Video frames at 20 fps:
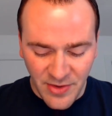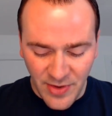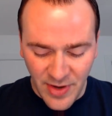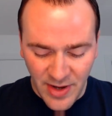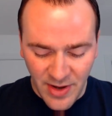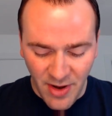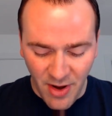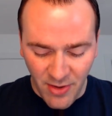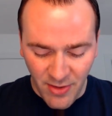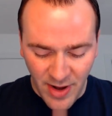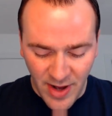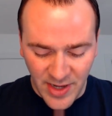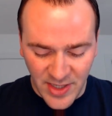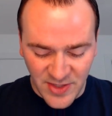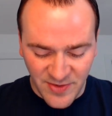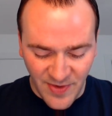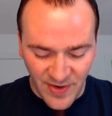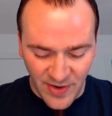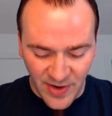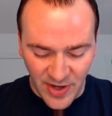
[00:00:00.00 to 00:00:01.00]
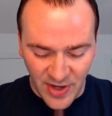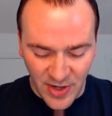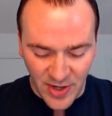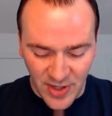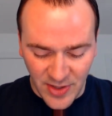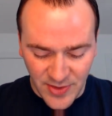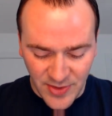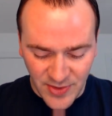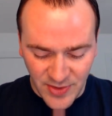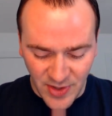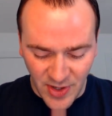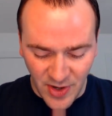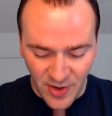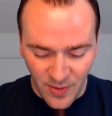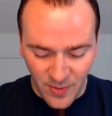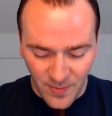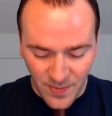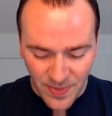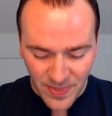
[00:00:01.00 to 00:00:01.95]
ERA is very good. So,